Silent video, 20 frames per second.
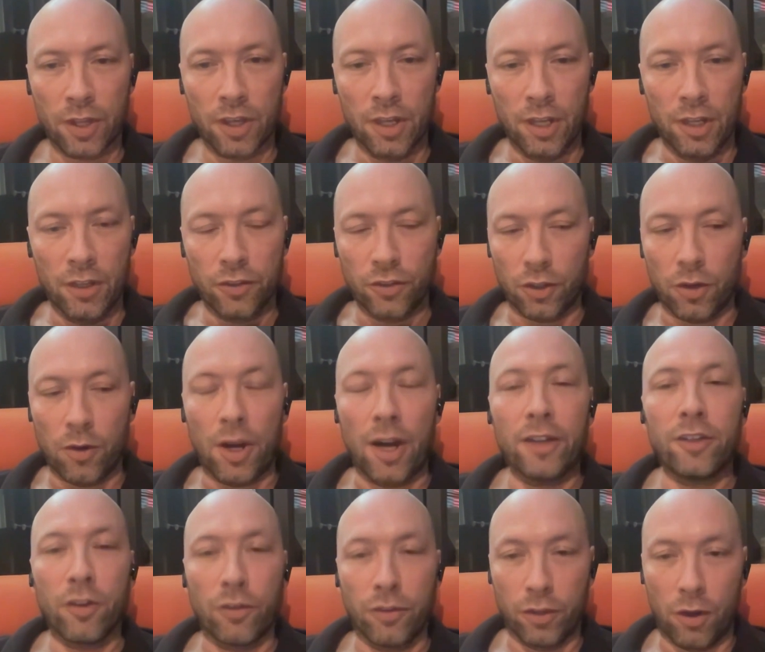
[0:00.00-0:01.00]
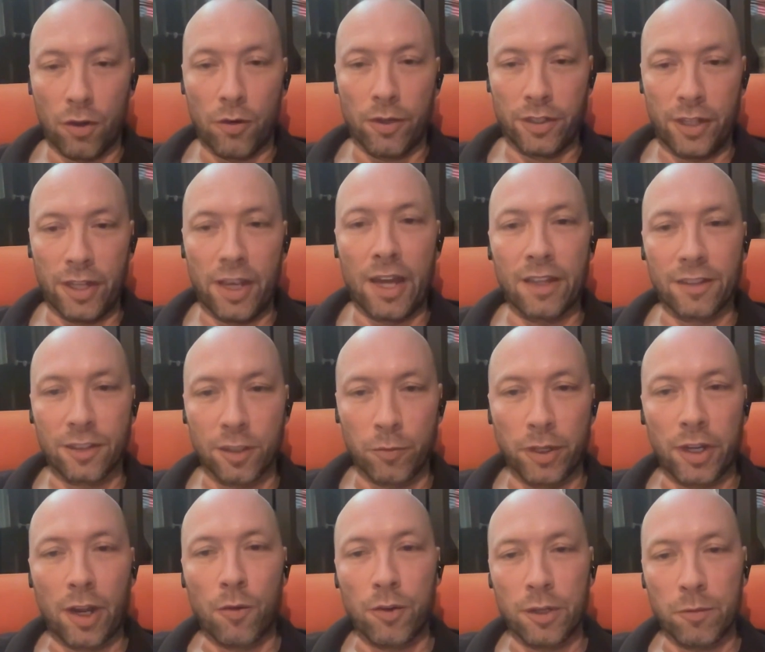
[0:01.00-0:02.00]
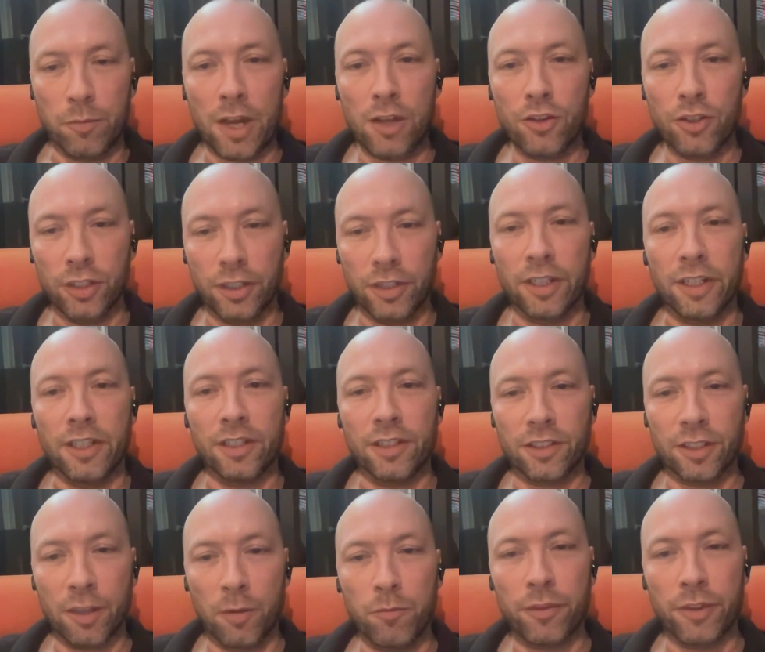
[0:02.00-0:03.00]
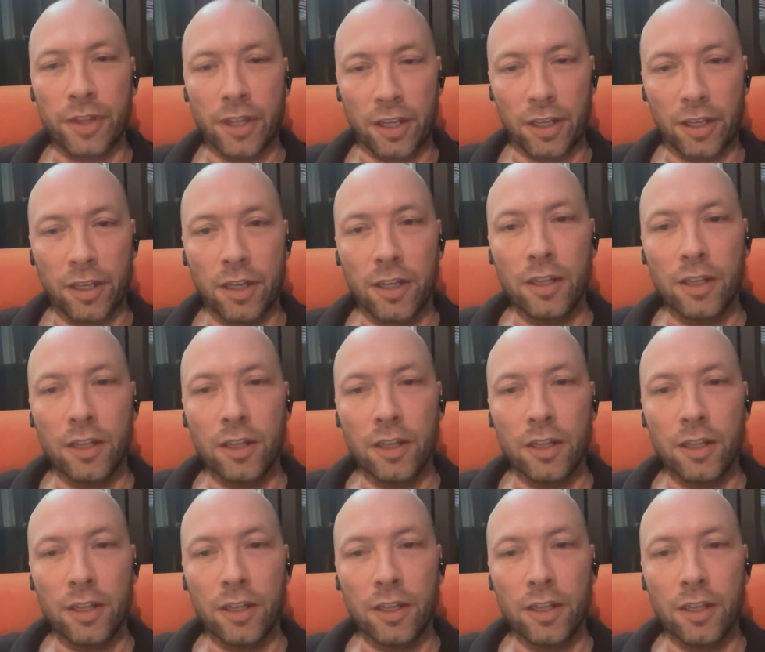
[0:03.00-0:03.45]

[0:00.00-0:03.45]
So I don't know is the answer, but I would imagine that it's something